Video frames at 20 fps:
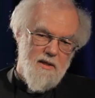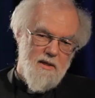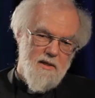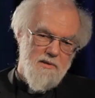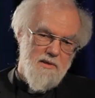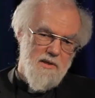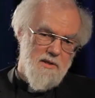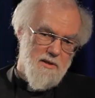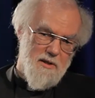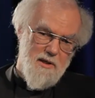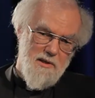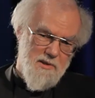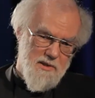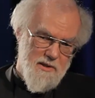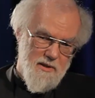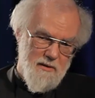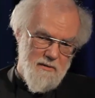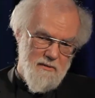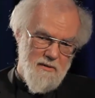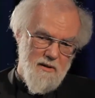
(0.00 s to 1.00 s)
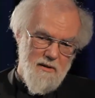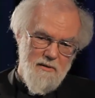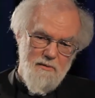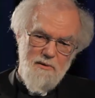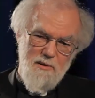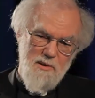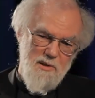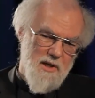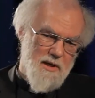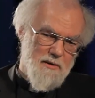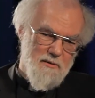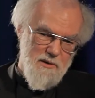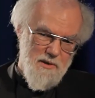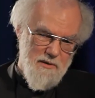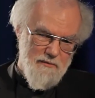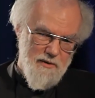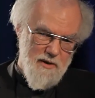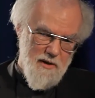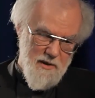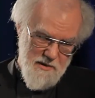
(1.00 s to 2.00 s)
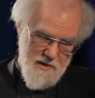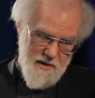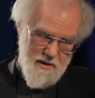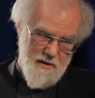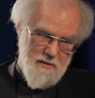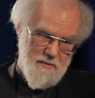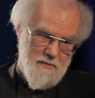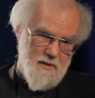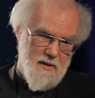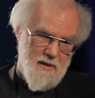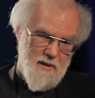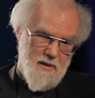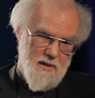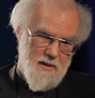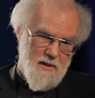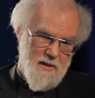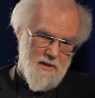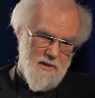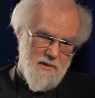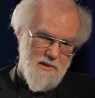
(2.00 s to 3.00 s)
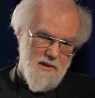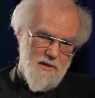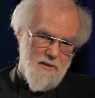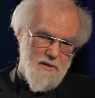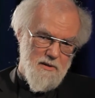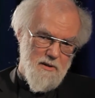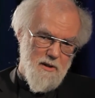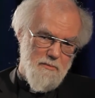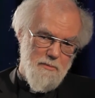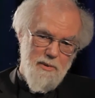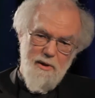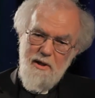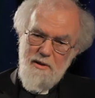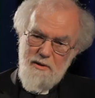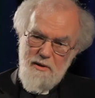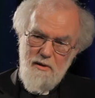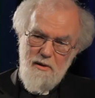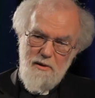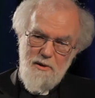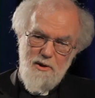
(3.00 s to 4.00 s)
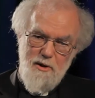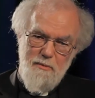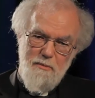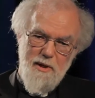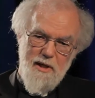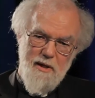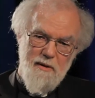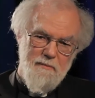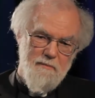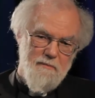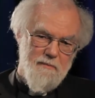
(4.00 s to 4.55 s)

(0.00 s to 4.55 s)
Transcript: St. Augustine, hundreds and hundreds of years ago, said that our prayer to God should be,